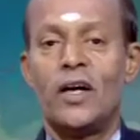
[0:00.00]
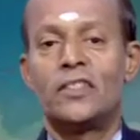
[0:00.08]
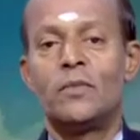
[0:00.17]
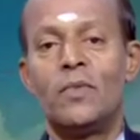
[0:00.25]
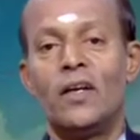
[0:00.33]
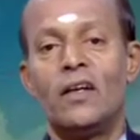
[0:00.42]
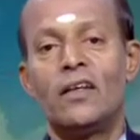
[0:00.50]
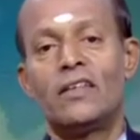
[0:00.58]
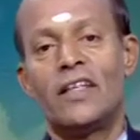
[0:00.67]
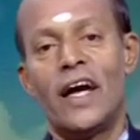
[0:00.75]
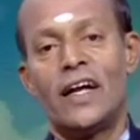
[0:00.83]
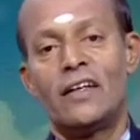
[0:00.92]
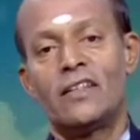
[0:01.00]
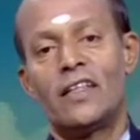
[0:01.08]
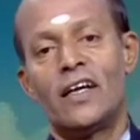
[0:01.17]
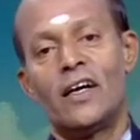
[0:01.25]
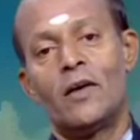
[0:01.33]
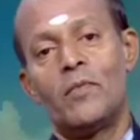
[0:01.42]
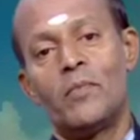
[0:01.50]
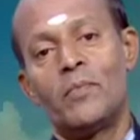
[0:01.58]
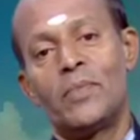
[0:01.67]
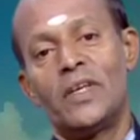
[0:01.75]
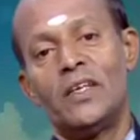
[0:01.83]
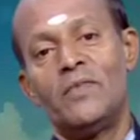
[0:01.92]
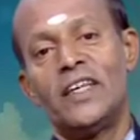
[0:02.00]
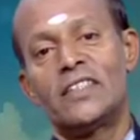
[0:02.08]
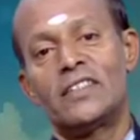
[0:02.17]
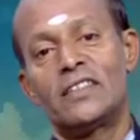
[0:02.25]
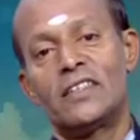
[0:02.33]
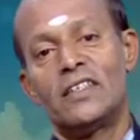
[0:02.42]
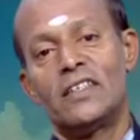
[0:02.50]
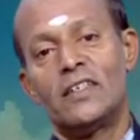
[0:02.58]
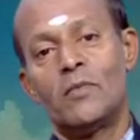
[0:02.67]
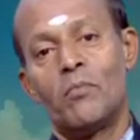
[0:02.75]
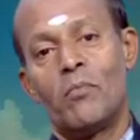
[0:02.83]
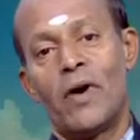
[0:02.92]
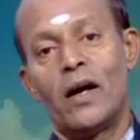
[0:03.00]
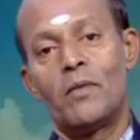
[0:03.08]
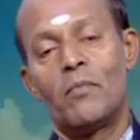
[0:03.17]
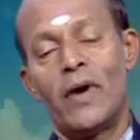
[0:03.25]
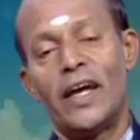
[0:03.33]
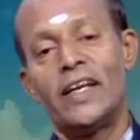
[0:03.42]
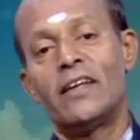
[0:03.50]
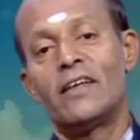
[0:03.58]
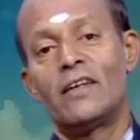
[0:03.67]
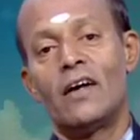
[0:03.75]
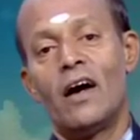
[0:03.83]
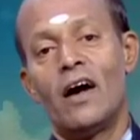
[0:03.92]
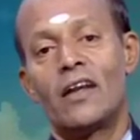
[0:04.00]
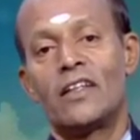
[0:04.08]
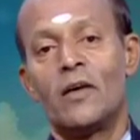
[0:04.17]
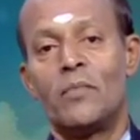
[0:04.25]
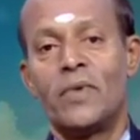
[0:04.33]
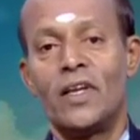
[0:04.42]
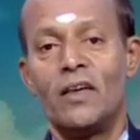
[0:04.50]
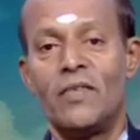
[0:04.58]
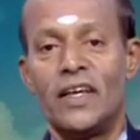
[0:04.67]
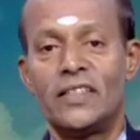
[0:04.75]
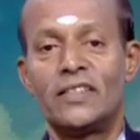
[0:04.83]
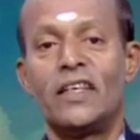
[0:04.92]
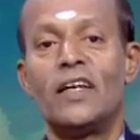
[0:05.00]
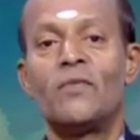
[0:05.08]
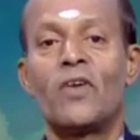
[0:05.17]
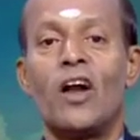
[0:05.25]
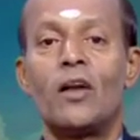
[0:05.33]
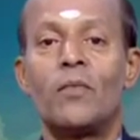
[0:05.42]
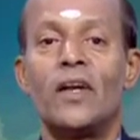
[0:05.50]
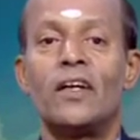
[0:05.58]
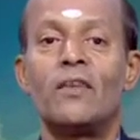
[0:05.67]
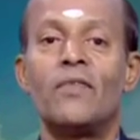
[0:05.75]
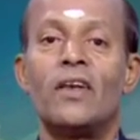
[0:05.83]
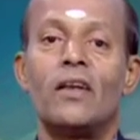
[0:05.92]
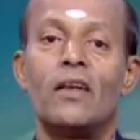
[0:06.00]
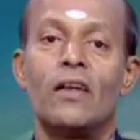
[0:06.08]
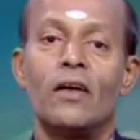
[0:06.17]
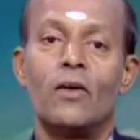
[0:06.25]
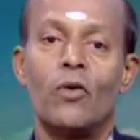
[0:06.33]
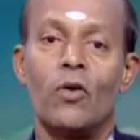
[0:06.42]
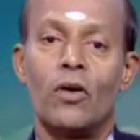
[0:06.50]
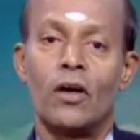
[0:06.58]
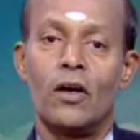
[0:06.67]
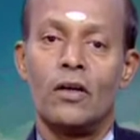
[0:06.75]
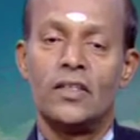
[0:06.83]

possible that the previous mine or the previous environment will go,